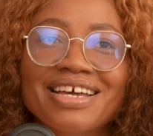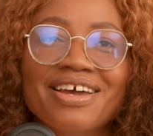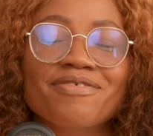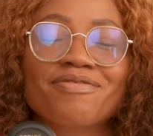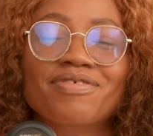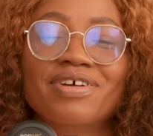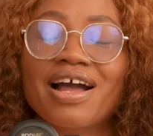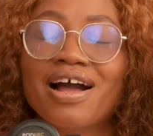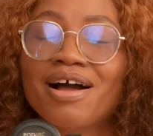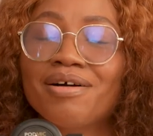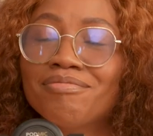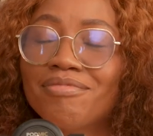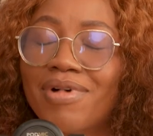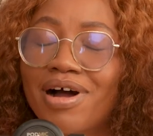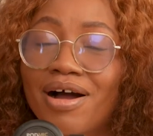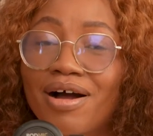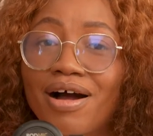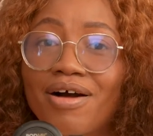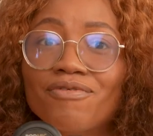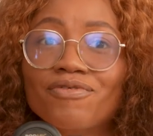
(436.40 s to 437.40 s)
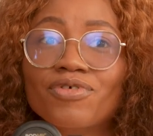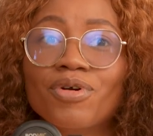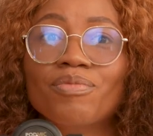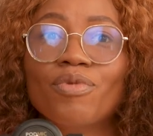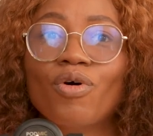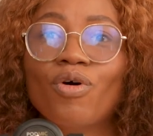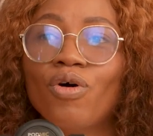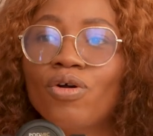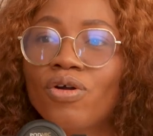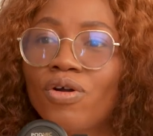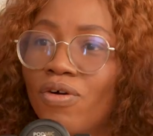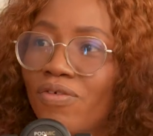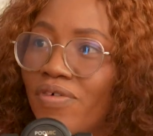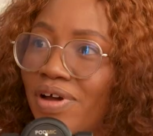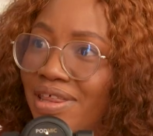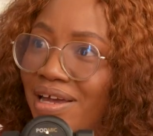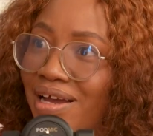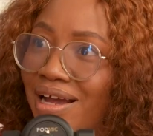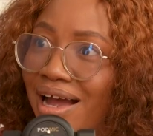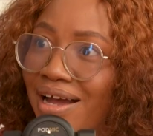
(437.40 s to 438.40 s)
have come from all over
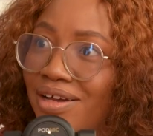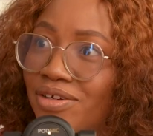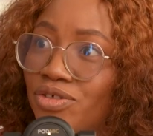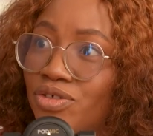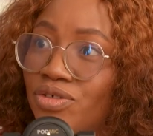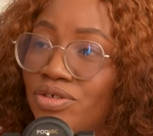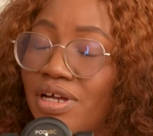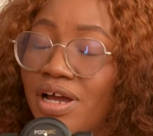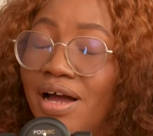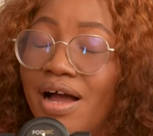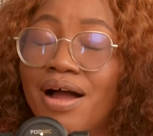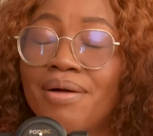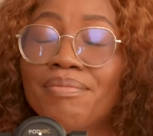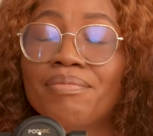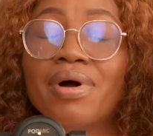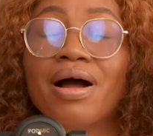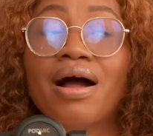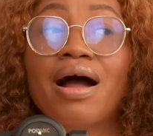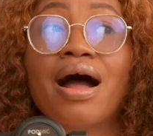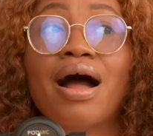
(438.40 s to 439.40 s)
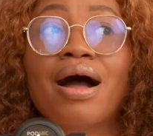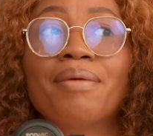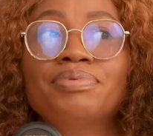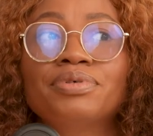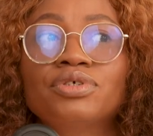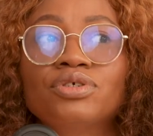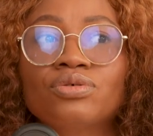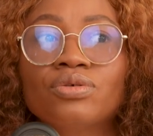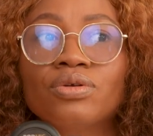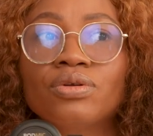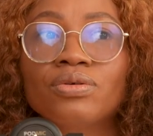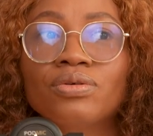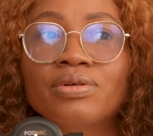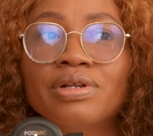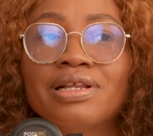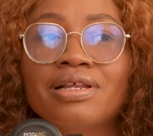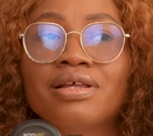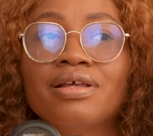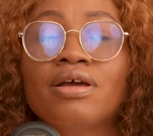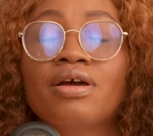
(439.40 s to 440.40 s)
the country. I'm
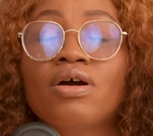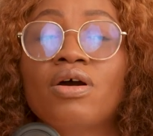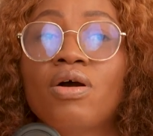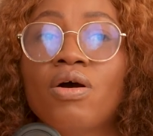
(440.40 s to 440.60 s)
absolutely